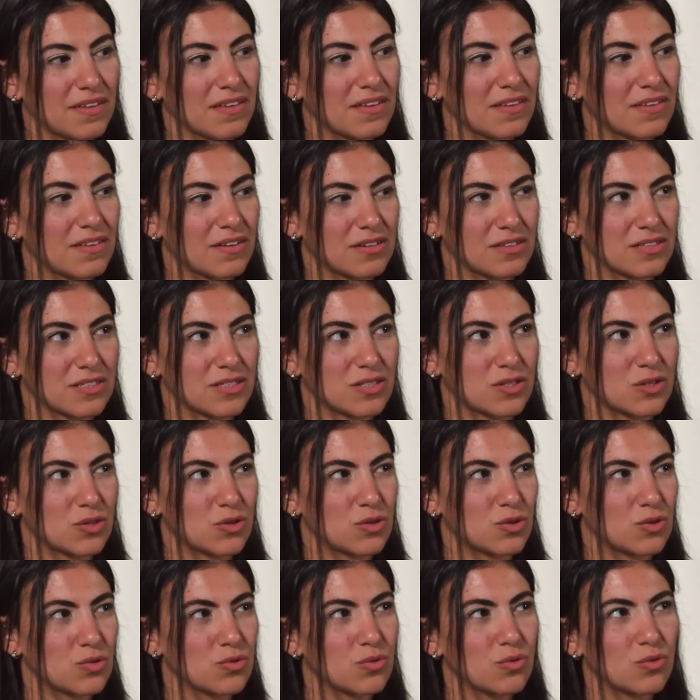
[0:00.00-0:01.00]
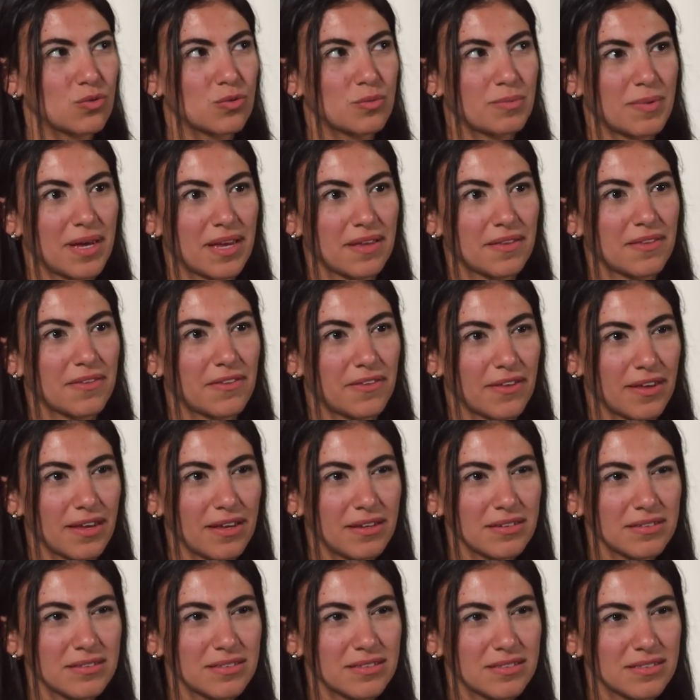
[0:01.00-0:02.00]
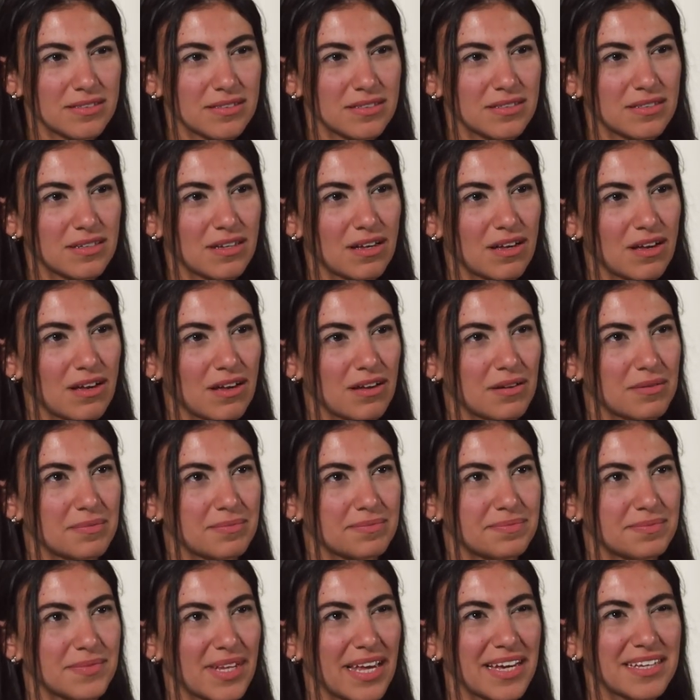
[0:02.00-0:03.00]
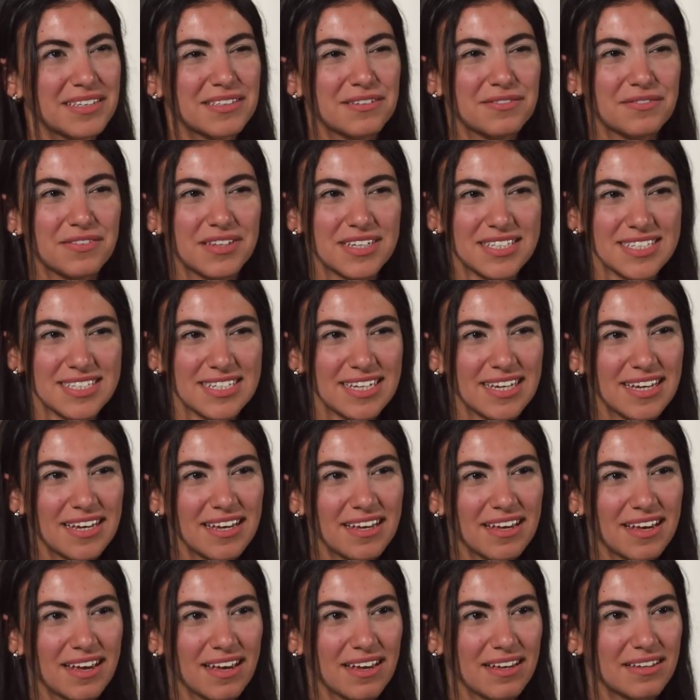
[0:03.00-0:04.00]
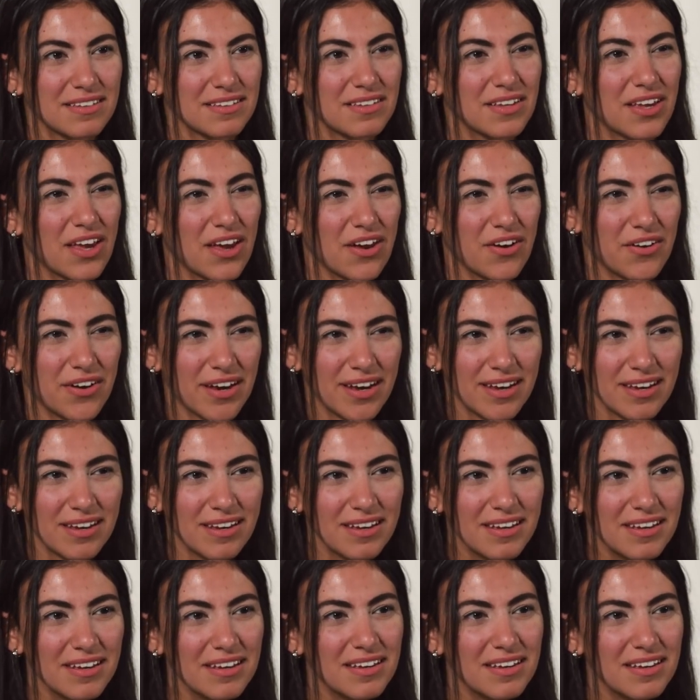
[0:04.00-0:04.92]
think there is 2 main things, active listening and caring.